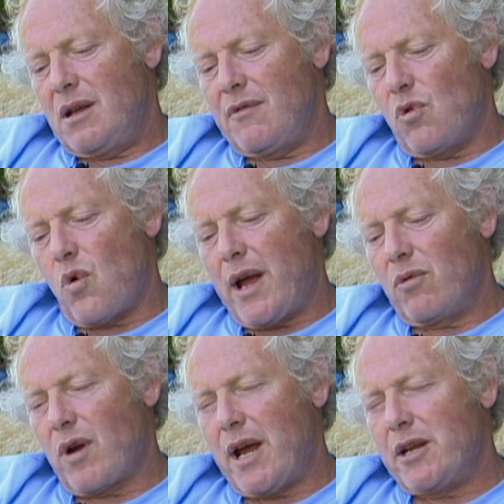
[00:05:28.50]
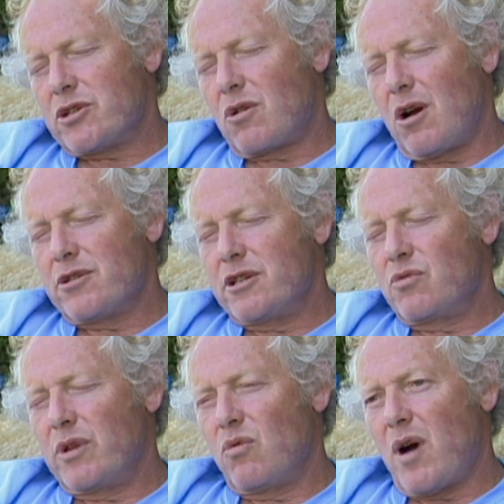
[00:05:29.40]
If a white radish
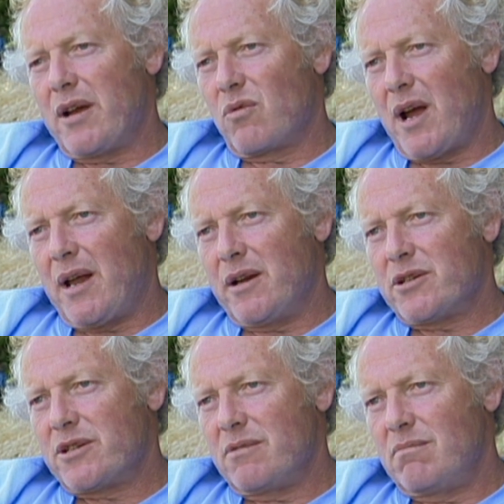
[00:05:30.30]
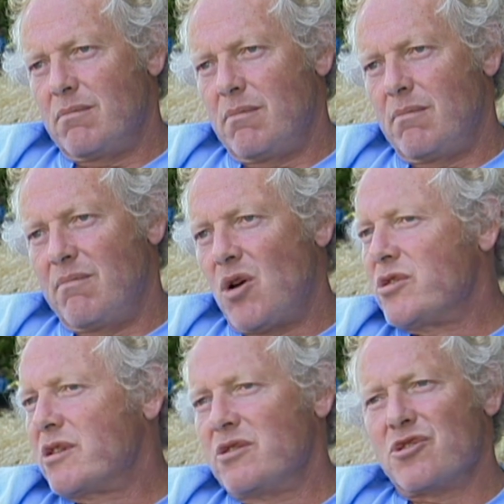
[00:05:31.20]
crosses with a white radish,
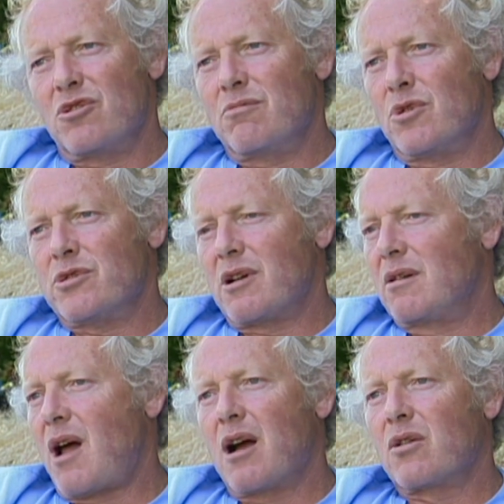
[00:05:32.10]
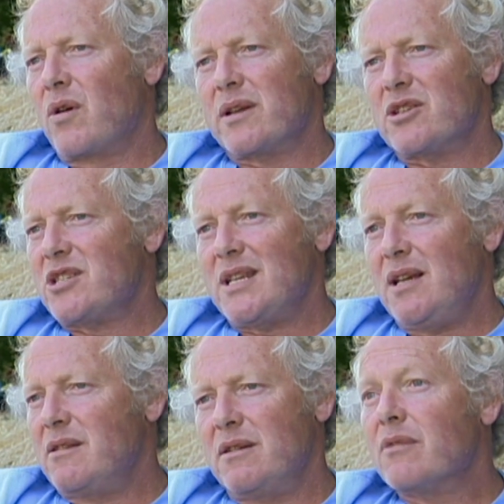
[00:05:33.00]
most consumers are not going to
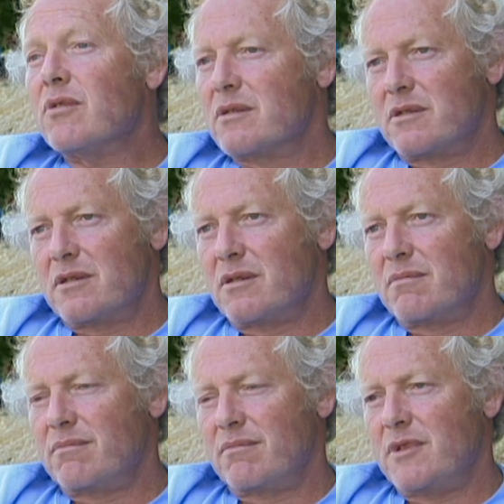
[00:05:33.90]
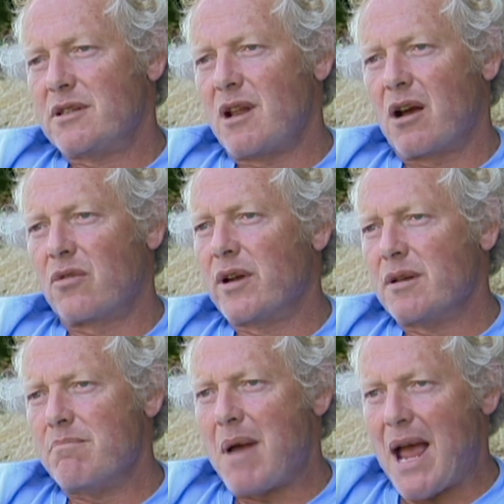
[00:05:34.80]
see the difference. It's not
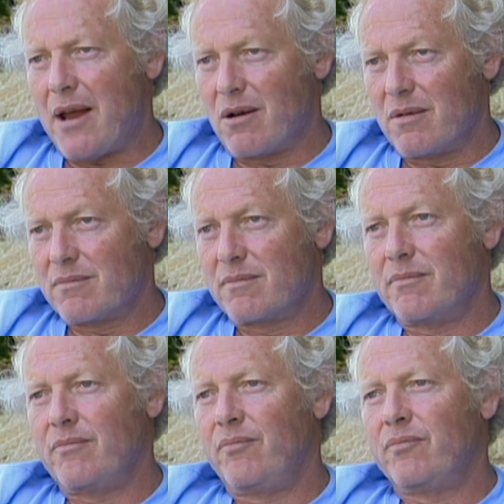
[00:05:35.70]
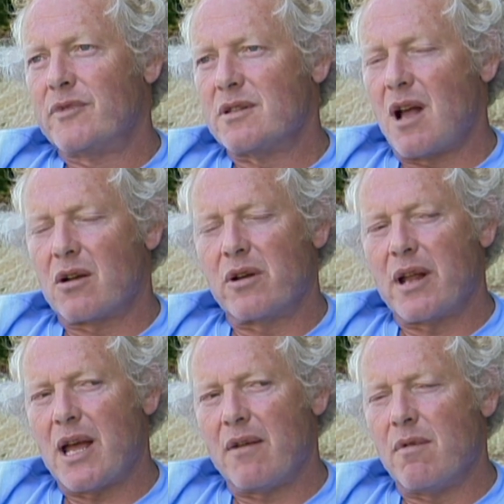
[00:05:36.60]
going to matter. It's not going
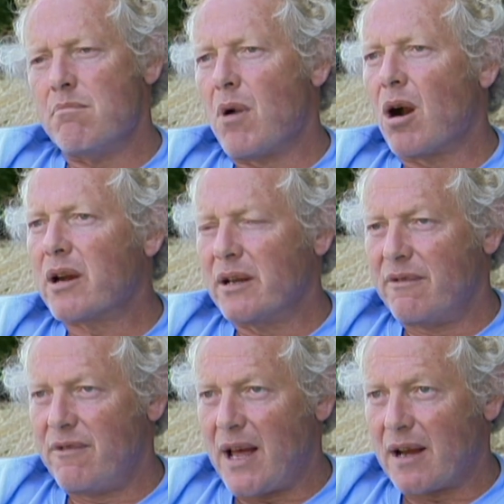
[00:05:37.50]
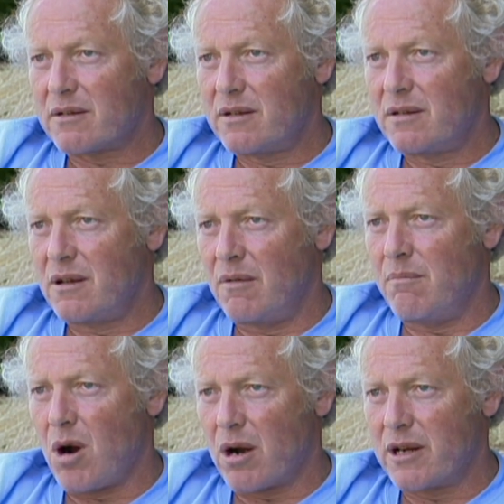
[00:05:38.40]
to have a market effect, a
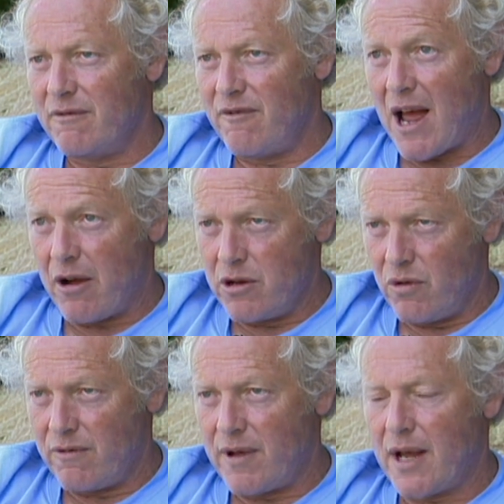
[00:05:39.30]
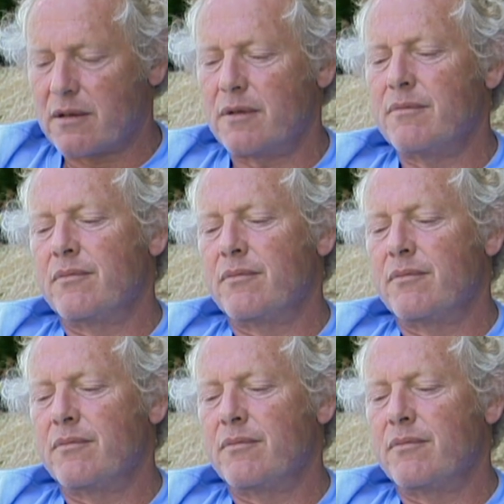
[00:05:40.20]
market value effect.